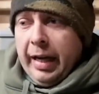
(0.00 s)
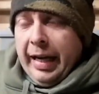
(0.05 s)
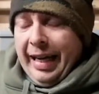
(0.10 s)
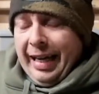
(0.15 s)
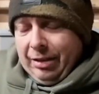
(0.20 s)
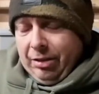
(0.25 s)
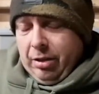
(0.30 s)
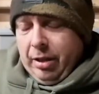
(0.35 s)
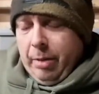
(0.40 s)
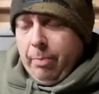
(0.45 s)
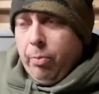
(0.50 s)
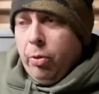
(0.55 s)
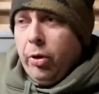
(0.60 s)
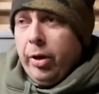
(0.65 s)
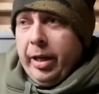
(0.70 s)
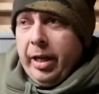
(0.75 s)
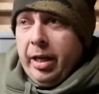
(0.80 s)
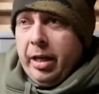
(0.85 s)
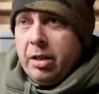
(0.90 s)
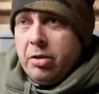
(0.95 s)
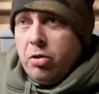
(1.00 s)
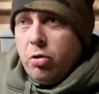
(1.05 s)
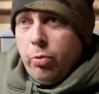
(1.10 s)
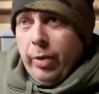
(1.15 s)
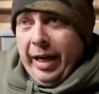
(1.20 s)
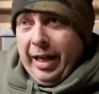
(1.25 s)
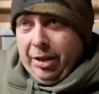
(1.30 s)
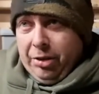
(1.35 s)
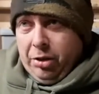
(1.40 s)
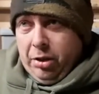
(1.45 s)
Actually putting it
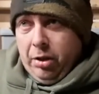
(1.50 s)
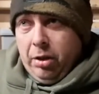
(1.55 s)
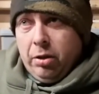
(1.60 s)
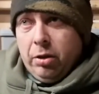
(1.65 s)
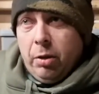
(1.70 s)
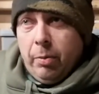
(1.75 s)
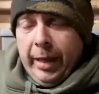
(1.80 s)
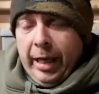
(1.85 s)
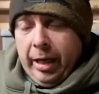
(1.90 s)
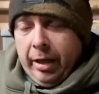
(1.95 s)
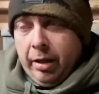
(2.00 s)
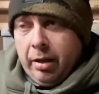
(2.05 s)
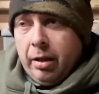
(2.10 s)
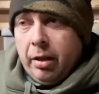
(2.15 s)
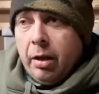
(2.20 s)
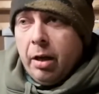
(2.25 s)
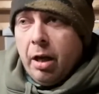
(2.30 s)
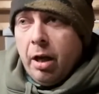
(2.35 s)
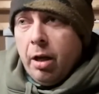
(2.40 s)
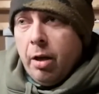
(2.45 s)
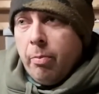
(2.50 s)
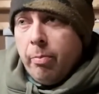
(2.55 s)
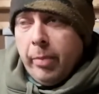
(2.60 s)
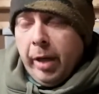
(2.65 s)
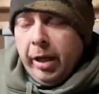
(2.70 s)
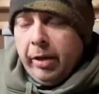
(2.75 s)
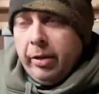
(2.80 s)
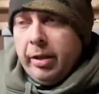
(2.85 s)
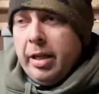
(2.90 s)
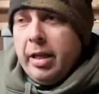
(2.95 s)
into action on the bank, and
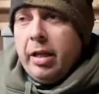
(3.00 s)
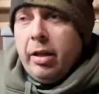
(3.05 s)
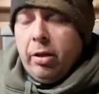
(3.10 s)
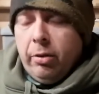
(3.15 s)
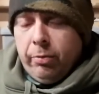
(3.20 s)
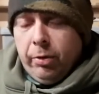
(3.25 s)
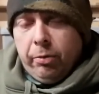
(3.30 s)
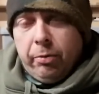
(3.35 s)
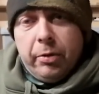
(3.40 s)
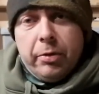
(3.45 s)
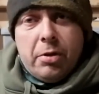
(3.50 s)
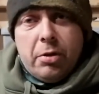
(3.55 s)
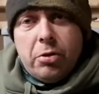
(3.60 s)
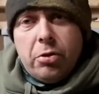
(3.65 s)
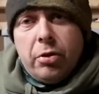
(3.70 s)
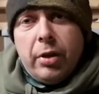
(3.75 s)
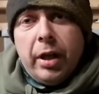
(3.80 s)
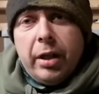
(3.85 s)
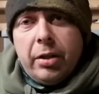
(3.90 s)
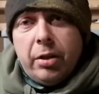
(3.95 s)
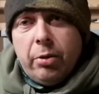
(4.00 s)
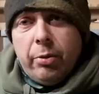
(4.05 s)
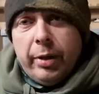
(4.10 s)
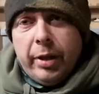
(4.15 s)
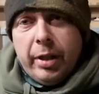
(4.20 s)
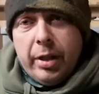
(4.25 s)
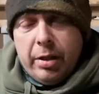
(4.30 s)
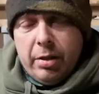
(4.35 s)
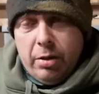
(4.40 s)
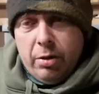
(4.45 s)
many of others have tried
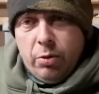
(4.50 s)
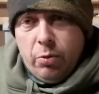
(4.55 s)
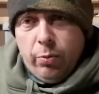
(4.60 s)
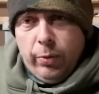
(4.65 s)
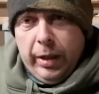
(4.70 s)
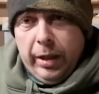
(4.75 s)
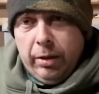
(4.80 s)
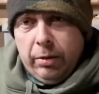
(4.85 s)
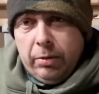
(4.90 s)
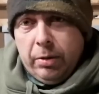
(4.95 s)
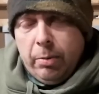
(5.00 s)
doing this as well.